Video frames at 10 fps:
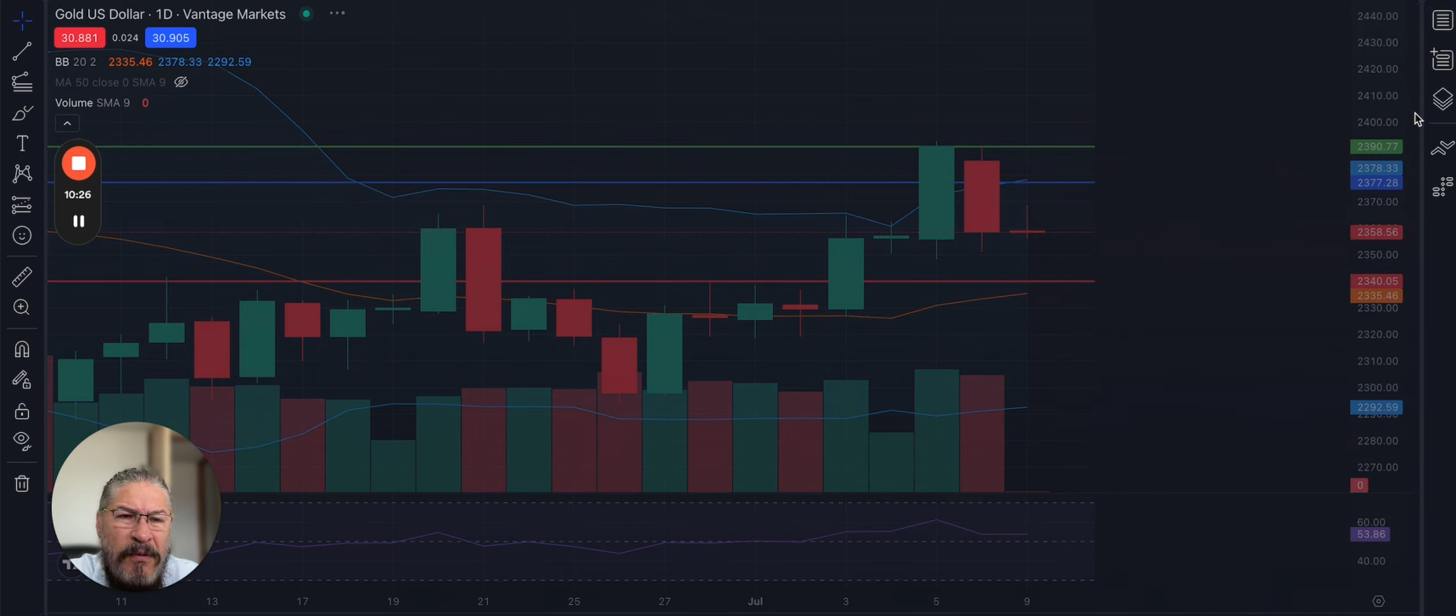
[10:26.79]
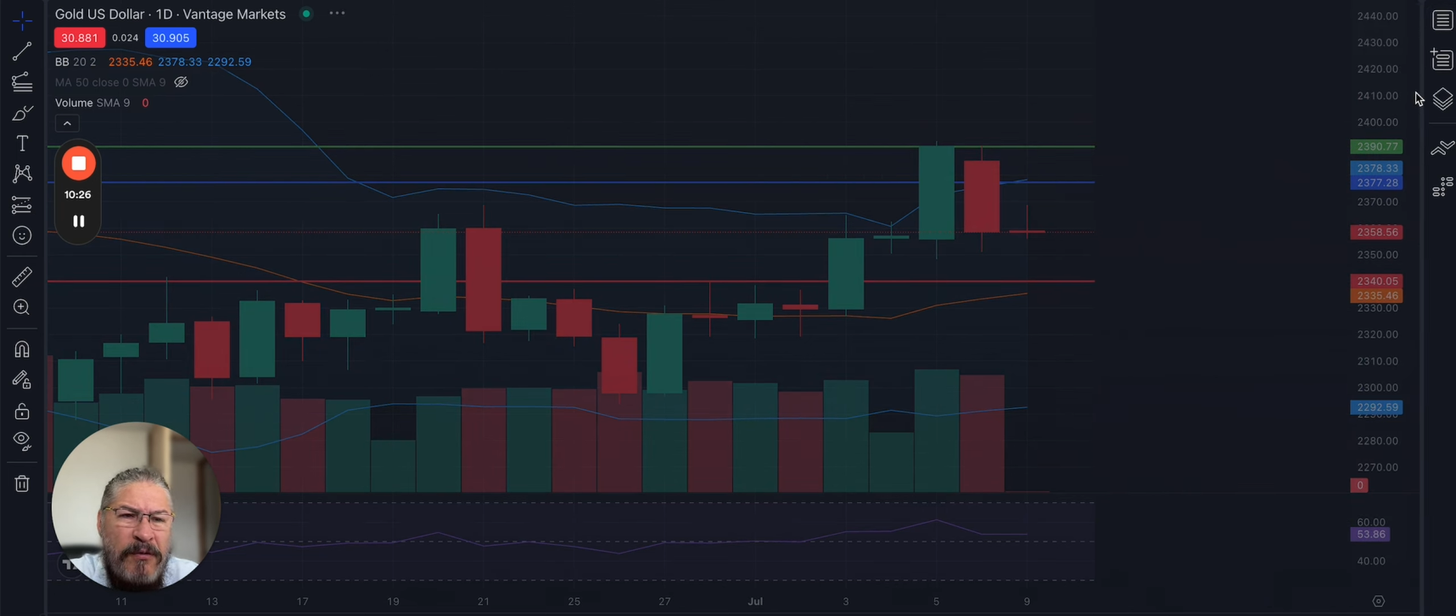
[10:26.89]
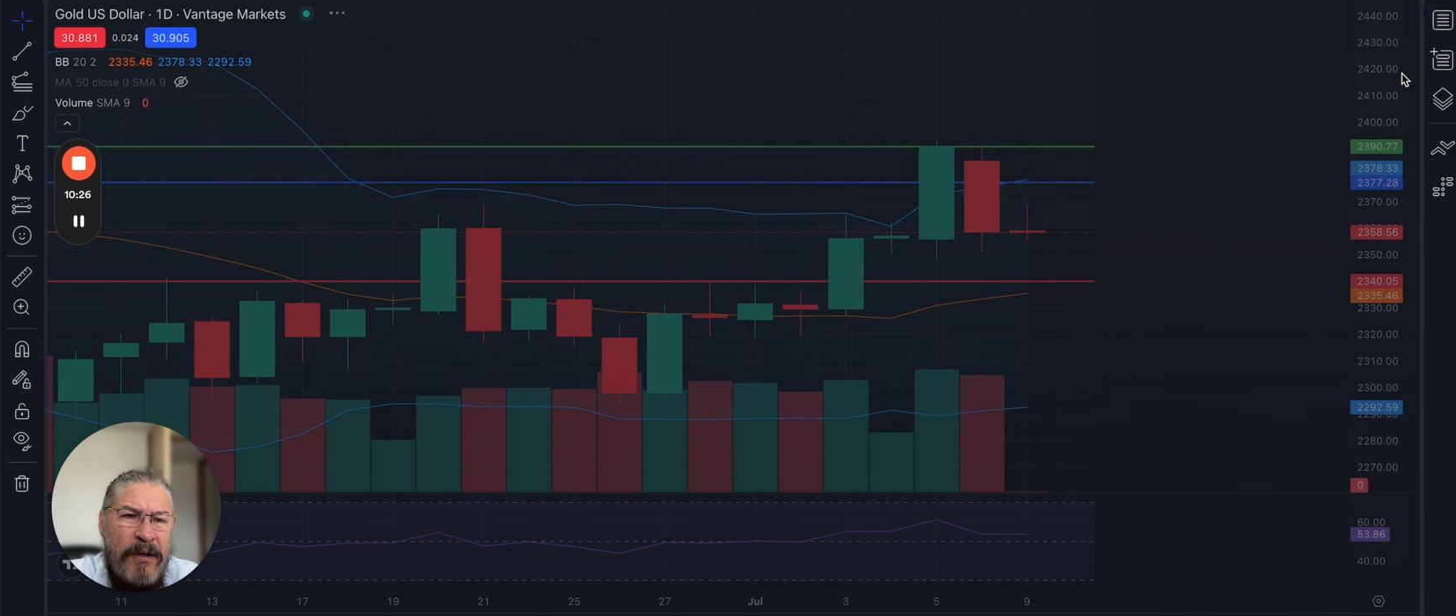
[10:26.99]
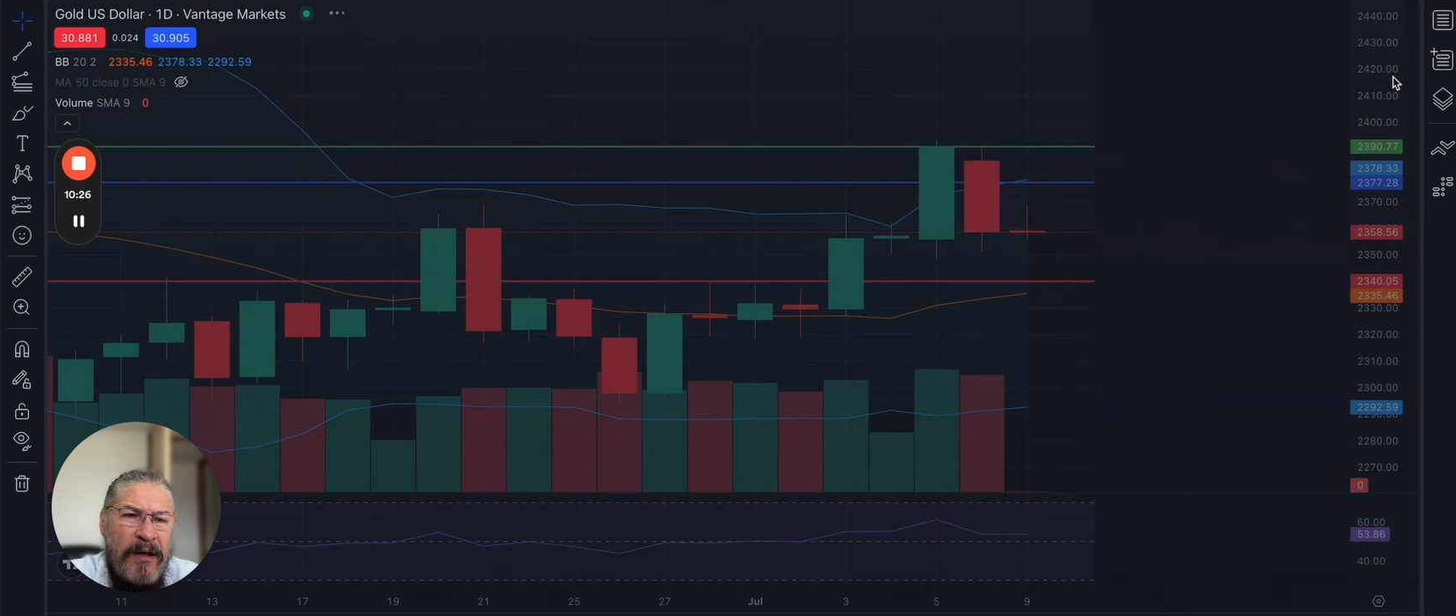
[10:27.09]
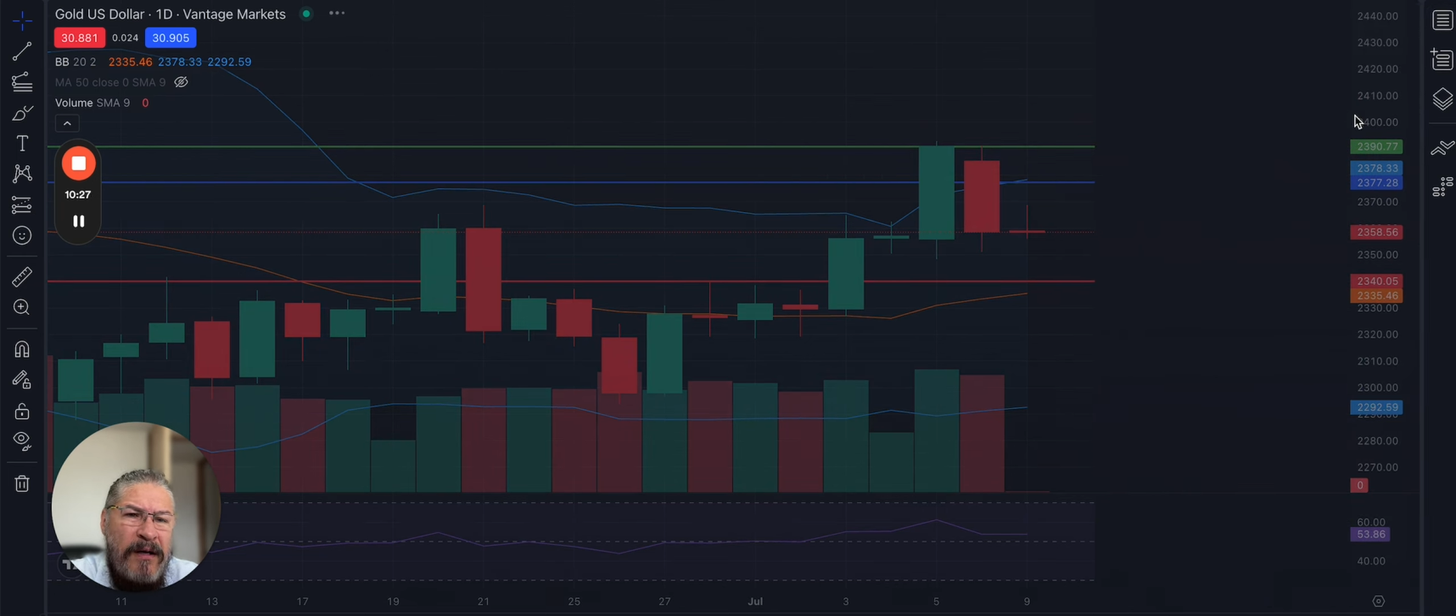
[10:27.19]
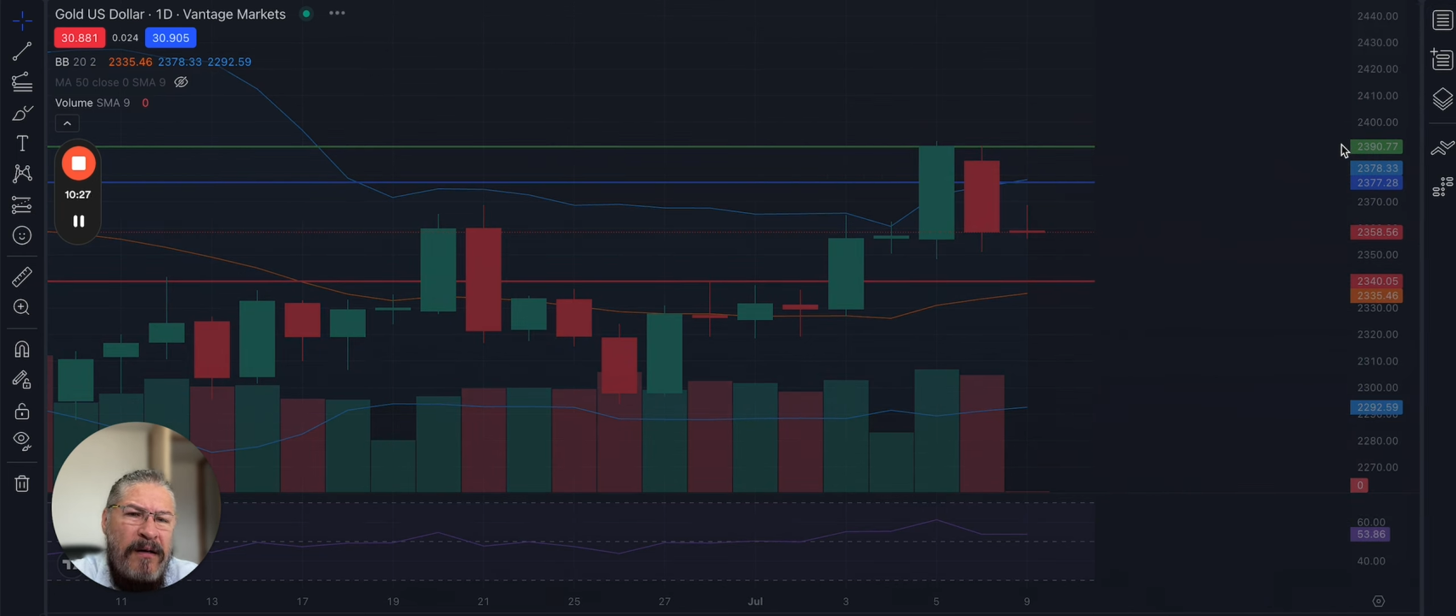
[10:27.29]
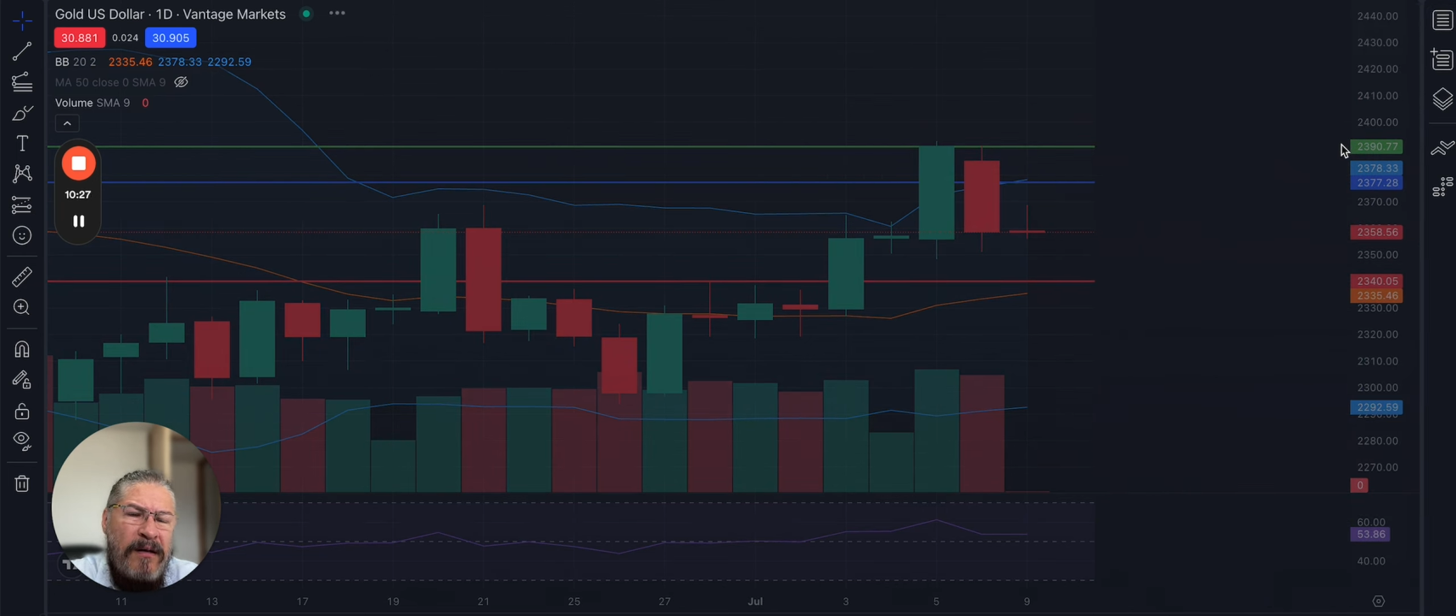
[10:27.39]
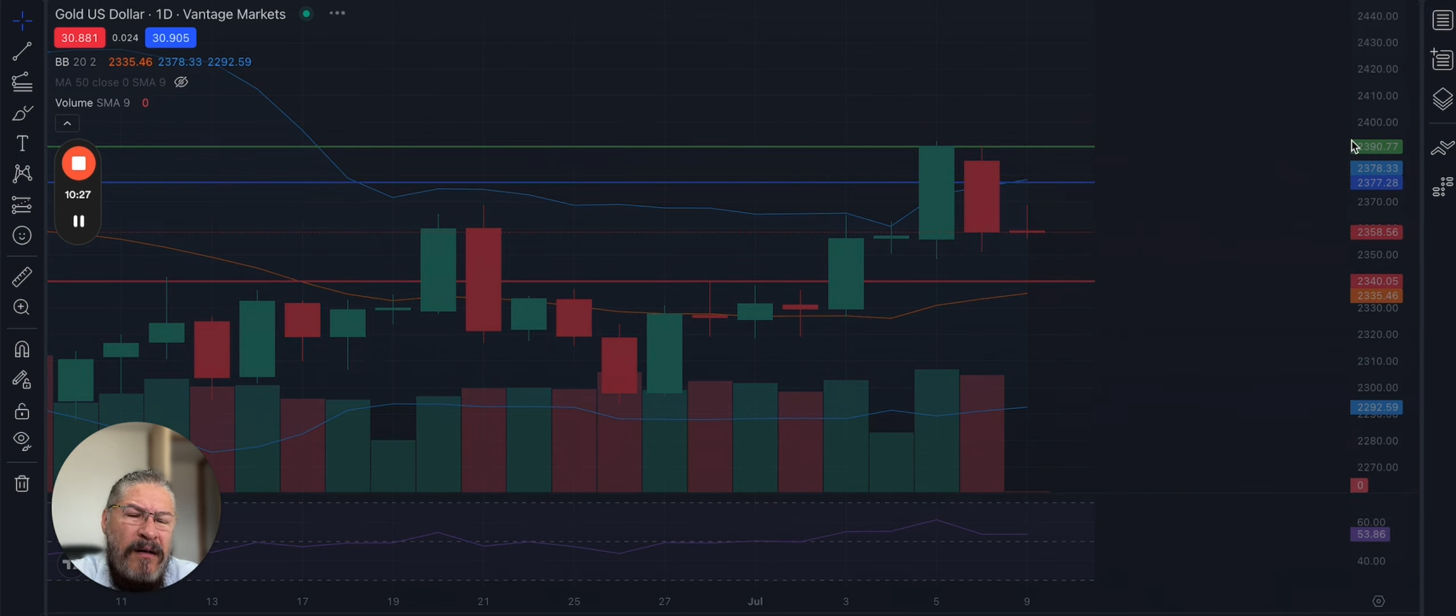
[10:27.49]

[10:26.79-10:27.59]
be trading it.